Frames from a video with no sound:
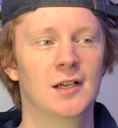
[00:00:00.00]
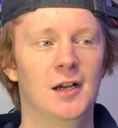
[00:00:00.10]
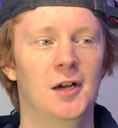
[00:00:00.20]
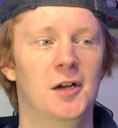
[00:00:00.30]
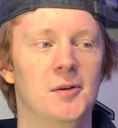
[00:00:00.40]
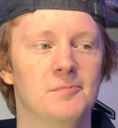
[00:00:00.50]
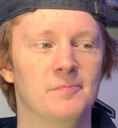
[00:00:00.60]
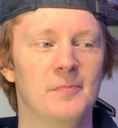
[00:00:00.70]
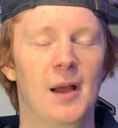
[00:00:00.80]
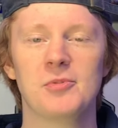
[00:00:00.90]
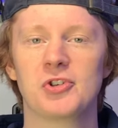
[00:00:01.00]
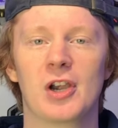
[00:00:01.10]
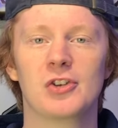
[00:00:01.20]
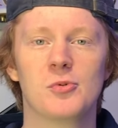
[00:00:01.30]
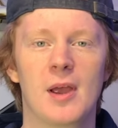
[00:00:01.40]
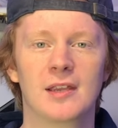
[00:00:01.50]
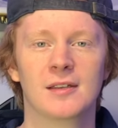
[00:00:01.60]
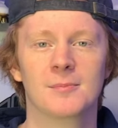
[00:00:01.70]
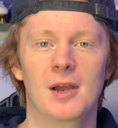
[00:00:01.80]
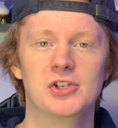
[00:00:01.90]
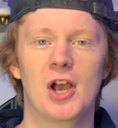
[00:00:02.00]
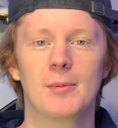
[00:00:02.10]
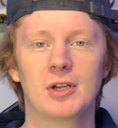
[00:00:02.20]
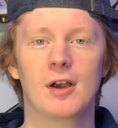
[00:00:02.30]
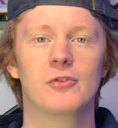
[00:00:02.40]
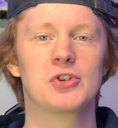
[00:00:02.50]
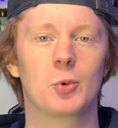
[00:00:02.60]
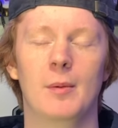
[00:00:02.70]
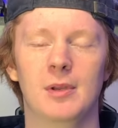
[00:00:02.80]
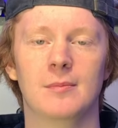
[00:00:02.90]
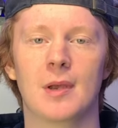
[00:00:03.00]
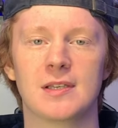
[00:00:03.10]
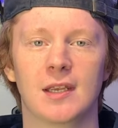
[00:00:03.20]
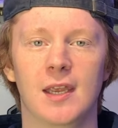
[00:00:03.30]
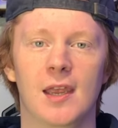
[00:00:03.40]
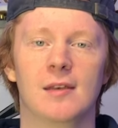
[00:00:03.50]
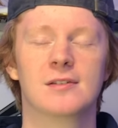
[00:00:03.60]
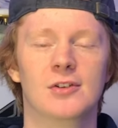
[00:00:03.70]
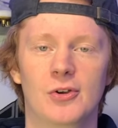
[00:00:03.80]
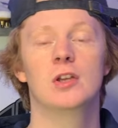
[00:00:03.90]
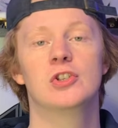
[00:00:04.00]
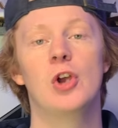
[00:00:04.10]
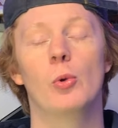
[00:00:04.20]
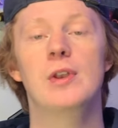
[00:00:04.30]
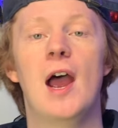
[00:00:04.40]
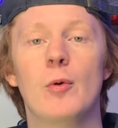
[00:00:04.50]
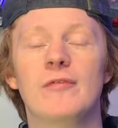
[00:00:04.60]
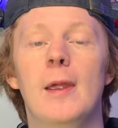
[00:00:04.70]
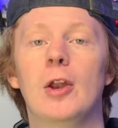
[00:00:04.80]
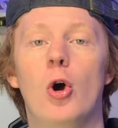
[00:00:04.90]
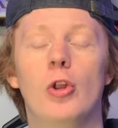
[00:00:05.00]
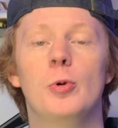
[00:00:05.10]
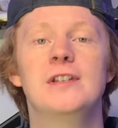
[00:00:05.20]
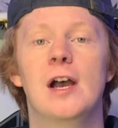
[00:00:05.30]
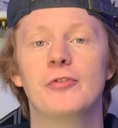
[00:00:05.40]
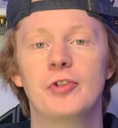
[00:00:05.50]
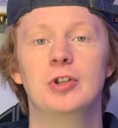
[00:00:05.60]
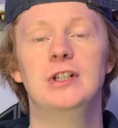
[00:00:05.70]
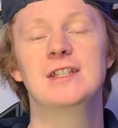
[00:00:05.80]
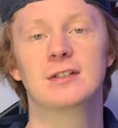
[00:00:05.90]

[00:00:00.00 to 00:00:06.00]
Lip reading: I'm just trying to do my job and cover his equipment best I can. So now we've made it all the way down to the cleats.